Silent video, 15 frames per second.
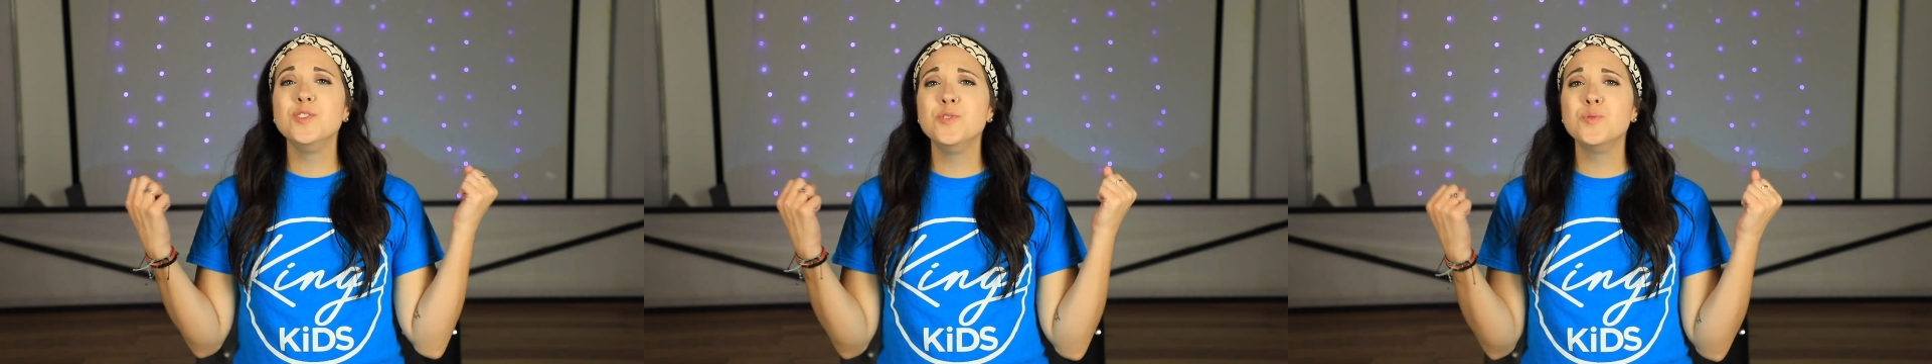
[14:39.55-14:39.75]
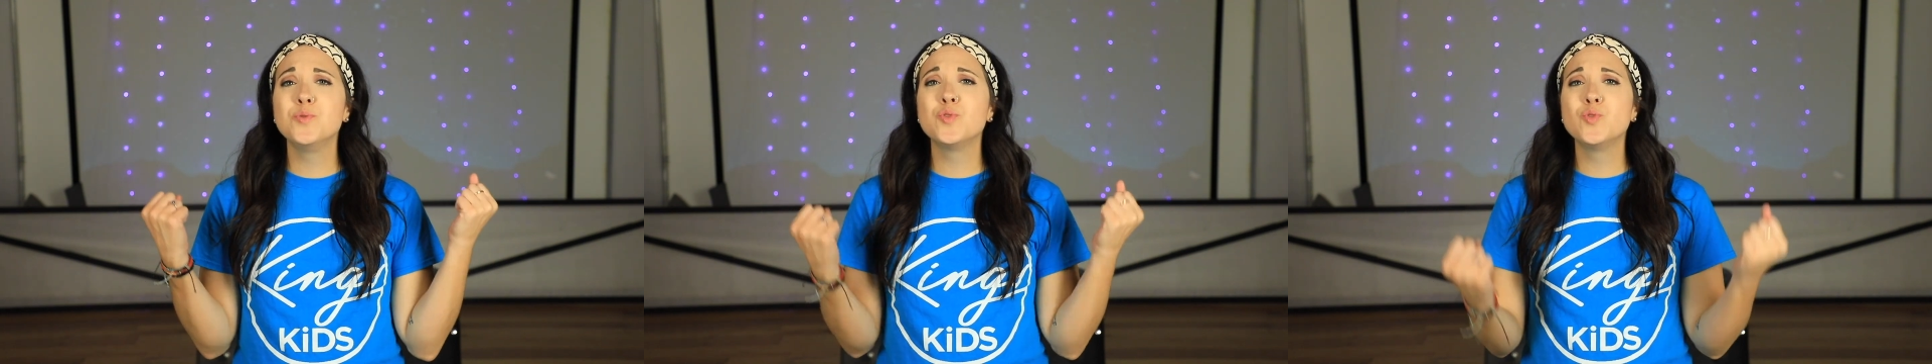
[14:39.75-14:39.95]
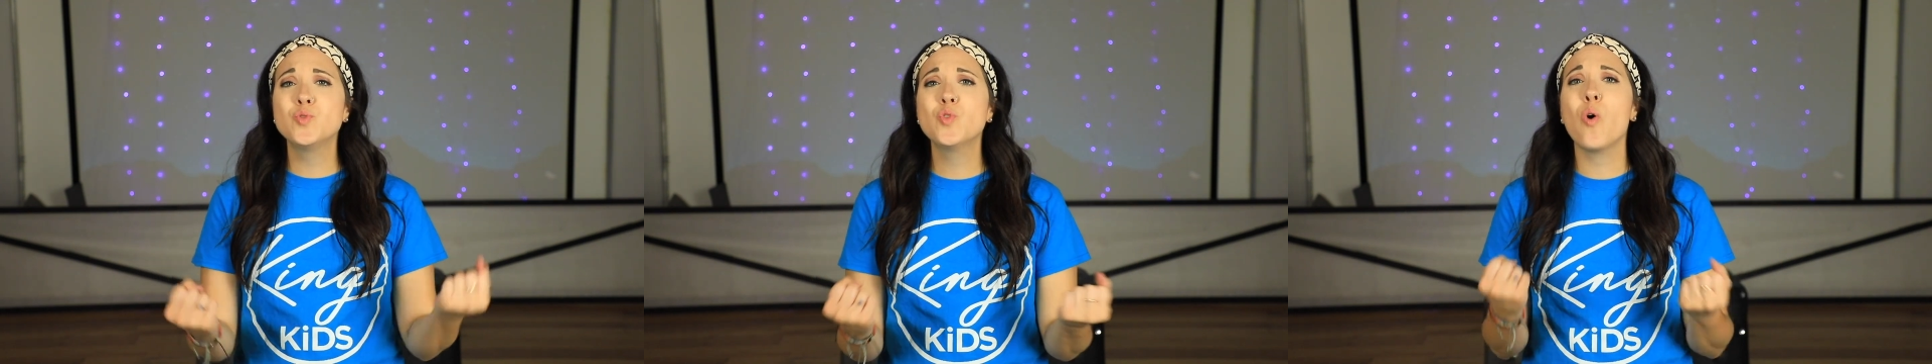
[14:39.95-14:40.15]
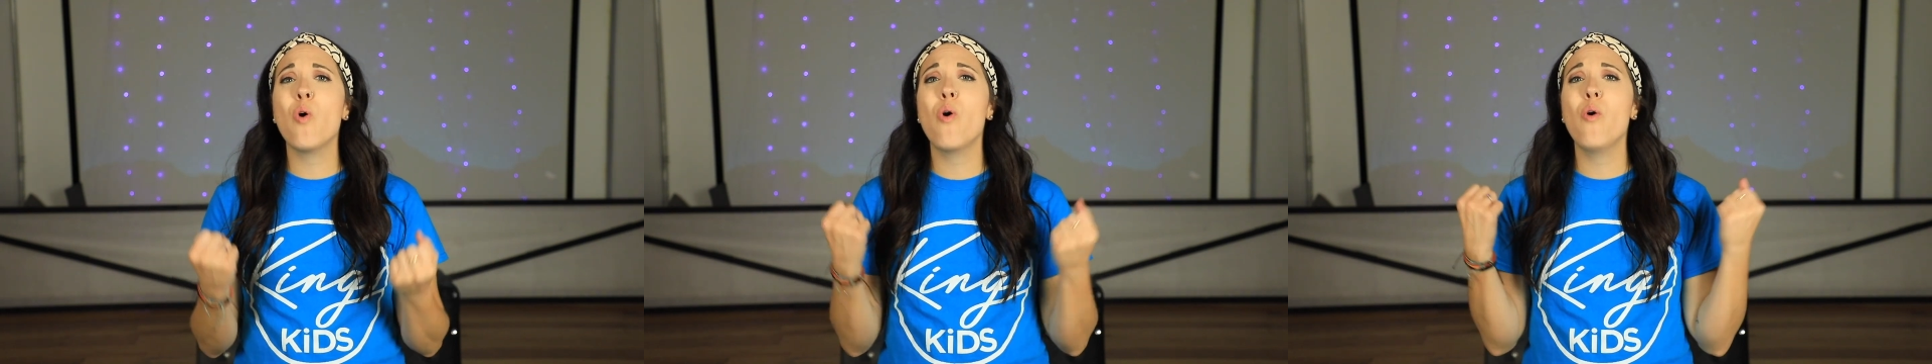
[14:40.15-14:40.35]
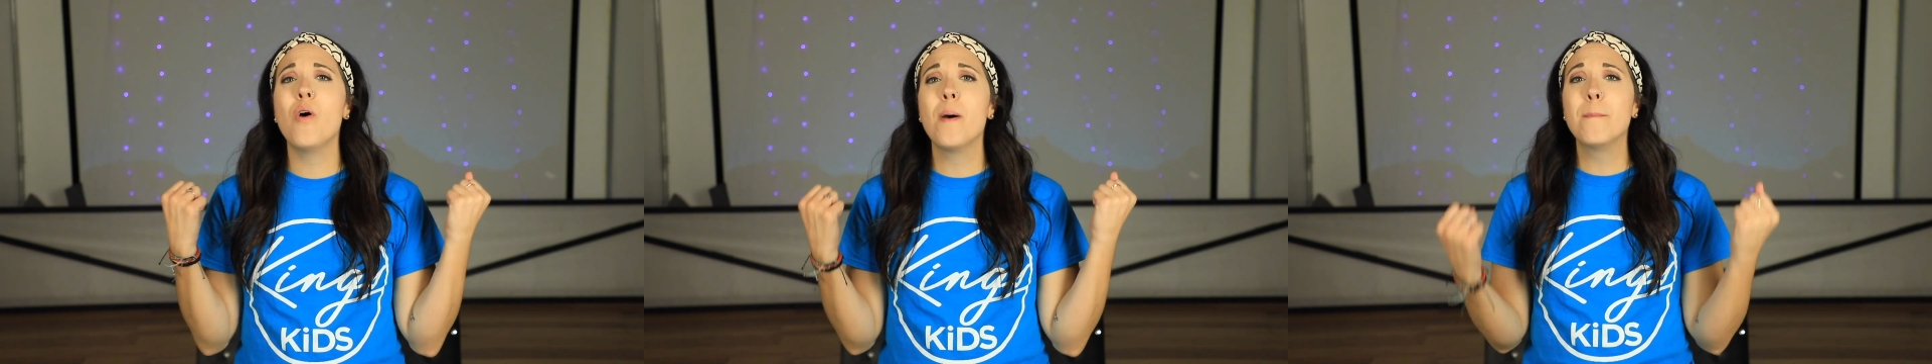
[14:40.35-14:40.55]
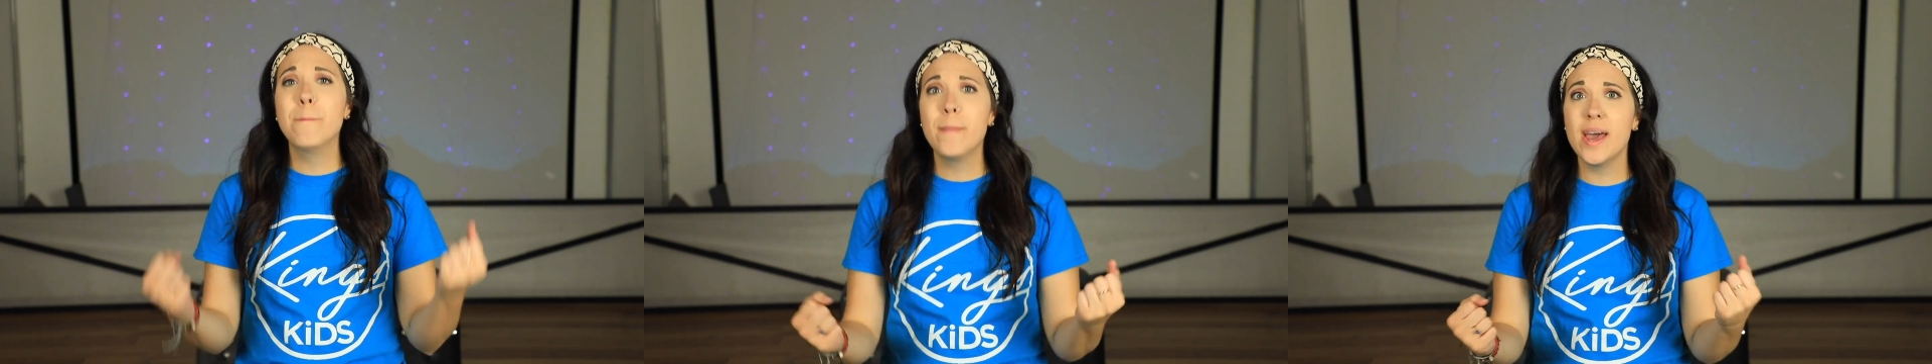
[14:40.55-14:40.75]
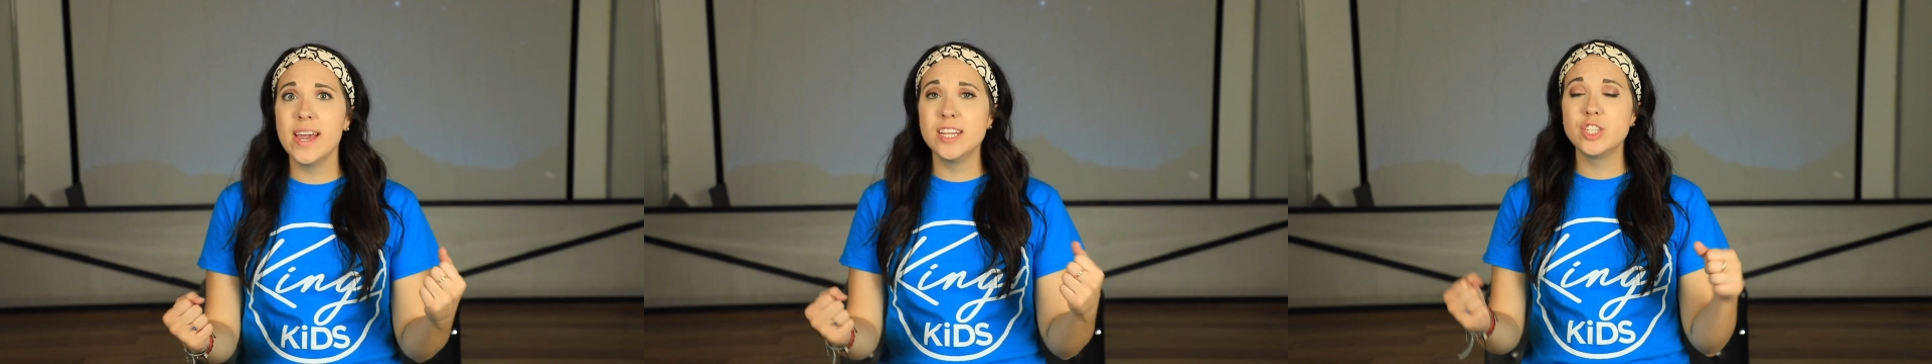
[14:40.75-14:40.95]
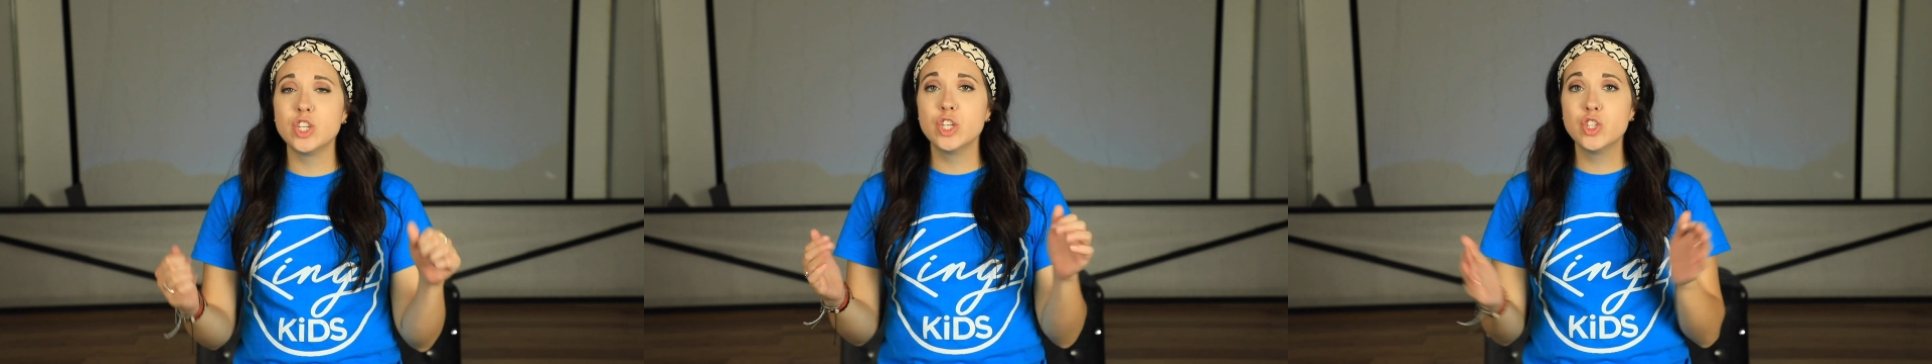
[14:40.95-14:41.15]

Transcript: you so much.